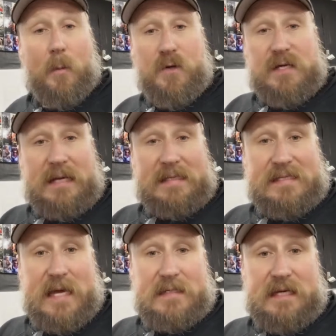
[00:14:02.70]
I hope you take these
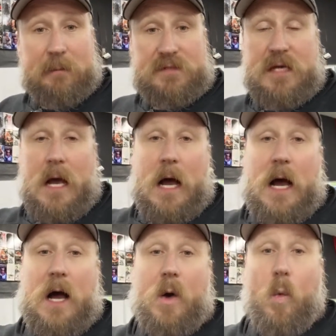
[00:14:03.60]
10 tips,
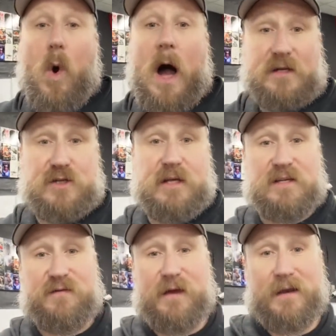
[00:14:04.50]
watch
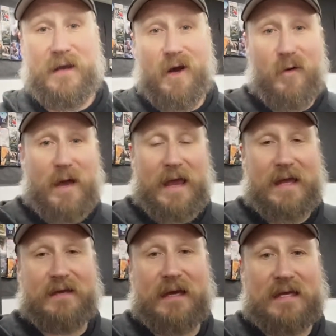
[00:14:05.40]
this video,
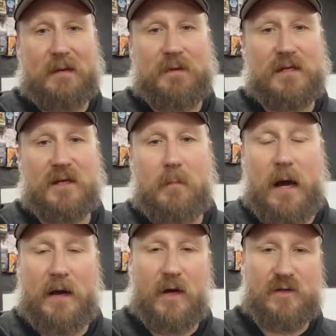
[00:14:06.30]
and keep these in
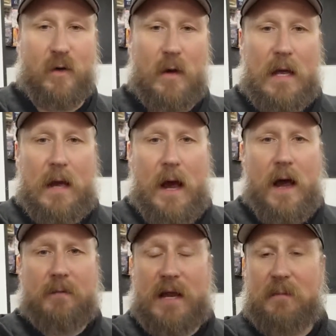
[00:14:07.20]
mind. Also,
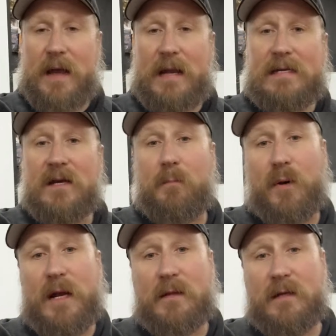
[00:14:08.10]
not a bad idea to
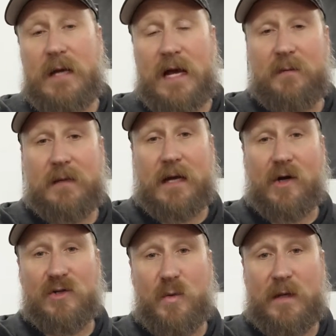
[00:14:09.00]
print out the document that
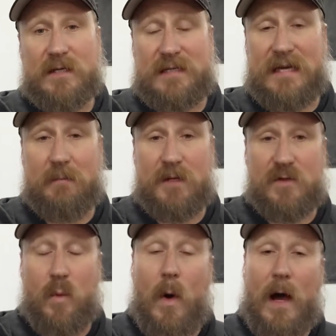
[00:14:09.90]
goes with this to keep
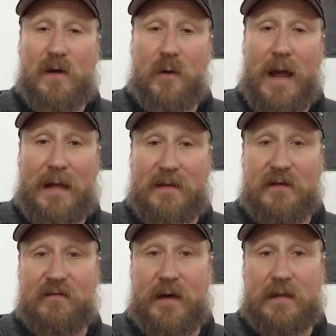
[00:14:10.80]
this while you're at the
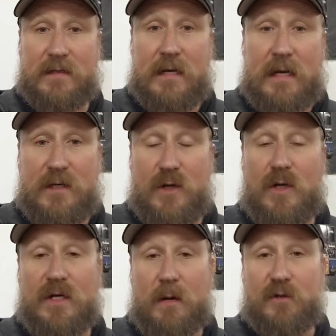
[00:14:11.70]
event so you
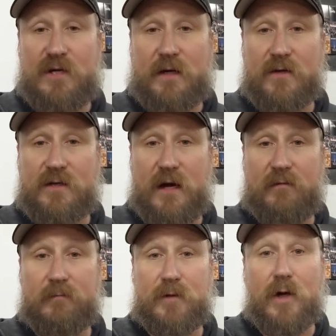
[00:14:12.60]
can double check your
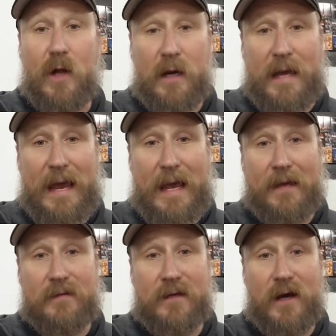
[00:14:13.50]
stuff. Good luck,
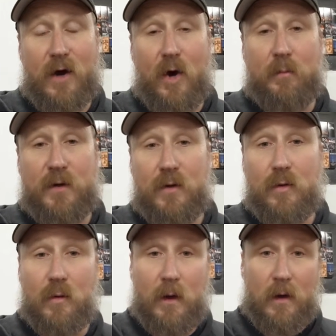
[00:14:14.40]
and hope
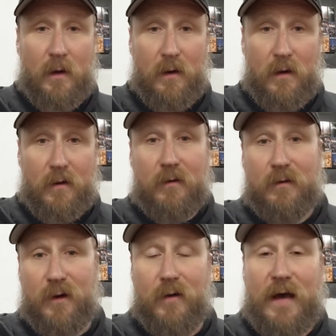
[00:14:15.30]
you
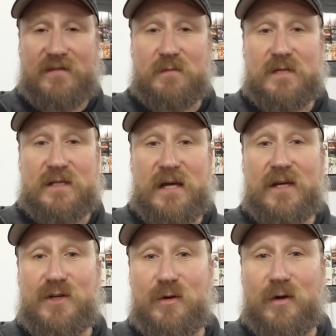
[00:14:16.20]
have some
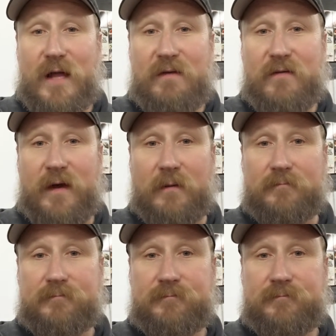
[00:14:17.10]
success shooting your live event.